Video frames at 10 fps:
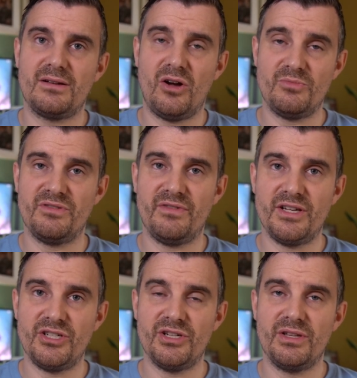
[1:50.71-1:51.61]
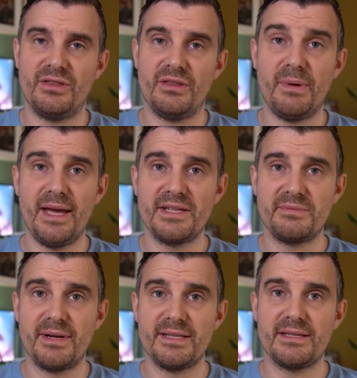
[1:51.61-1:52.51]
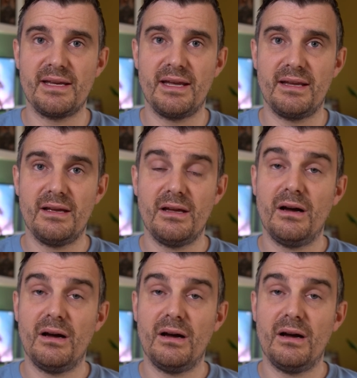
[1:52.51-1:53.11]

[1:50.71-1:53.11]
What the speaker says: observation, the person might say,